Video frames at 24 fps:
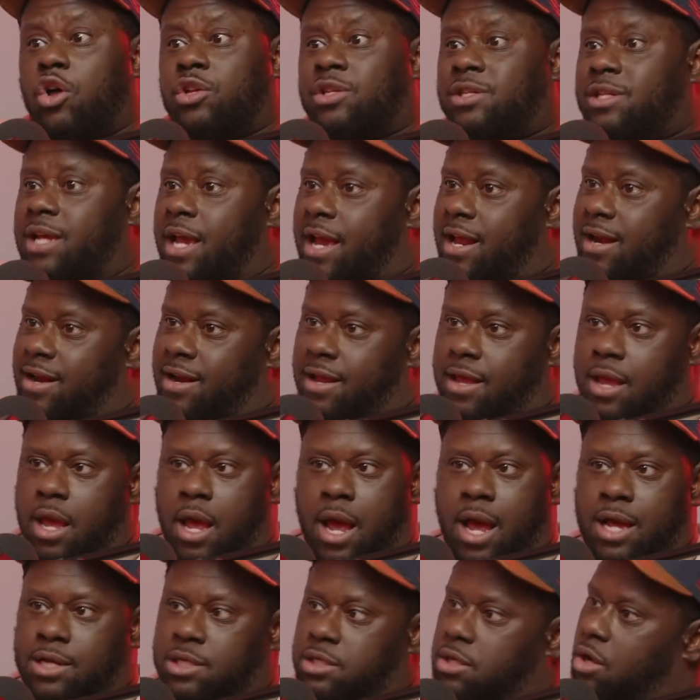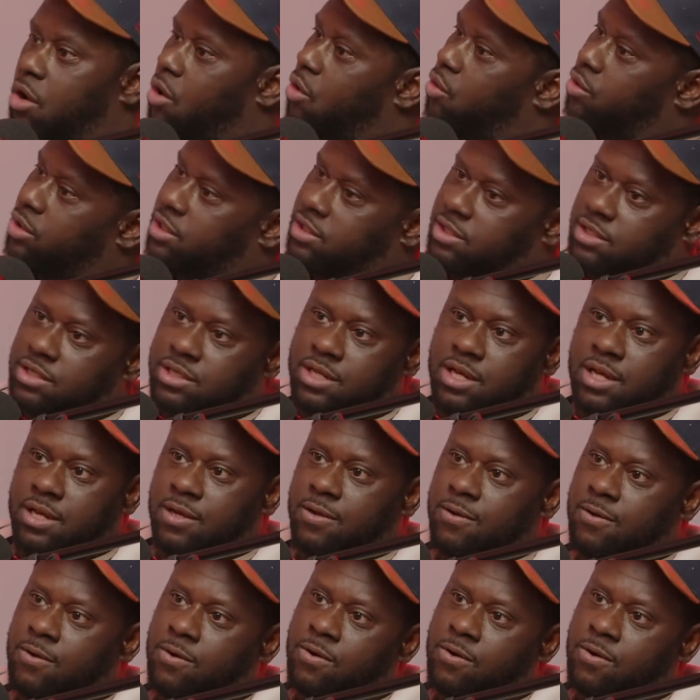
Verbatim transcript: saying it again. I said, oh, this is it. Yeah,